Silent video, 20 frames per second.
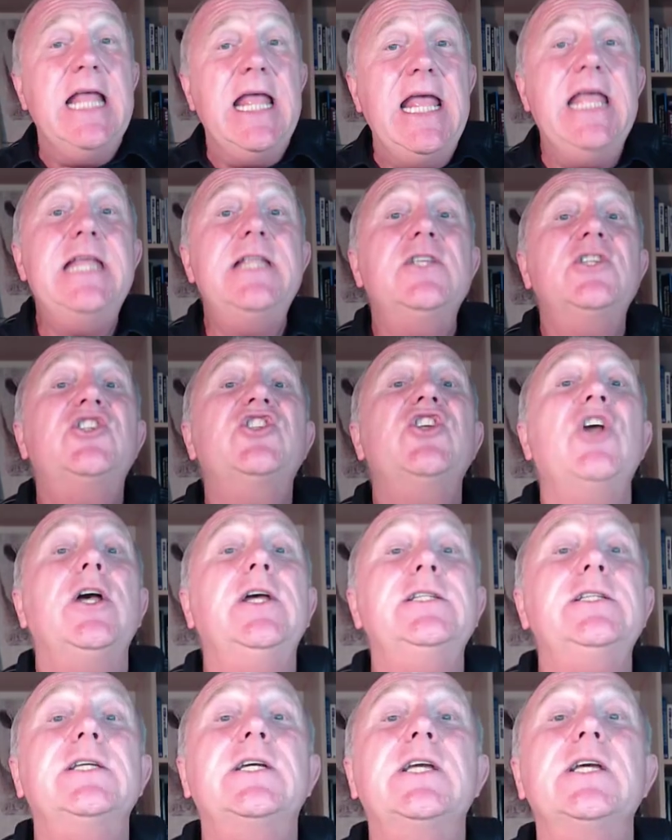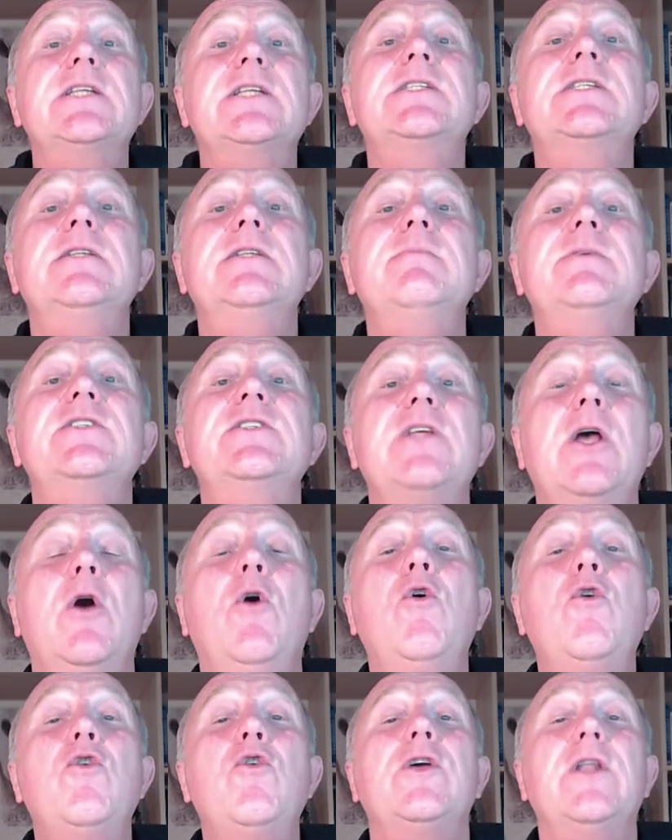inside the customer's
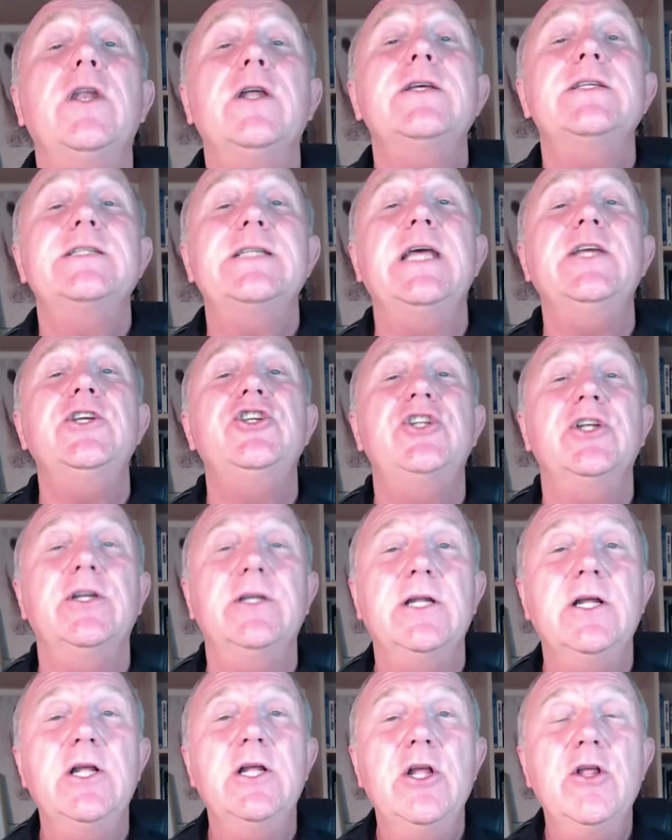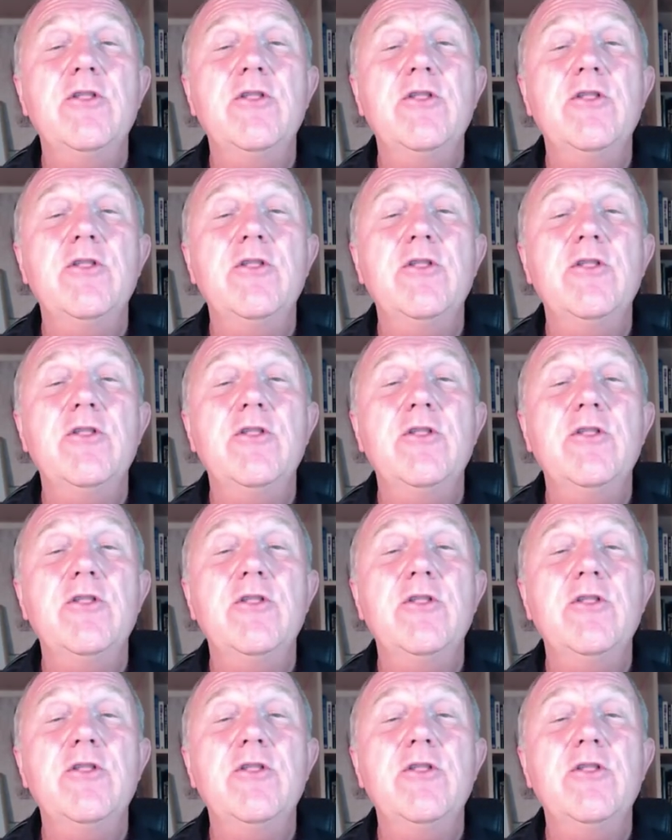organization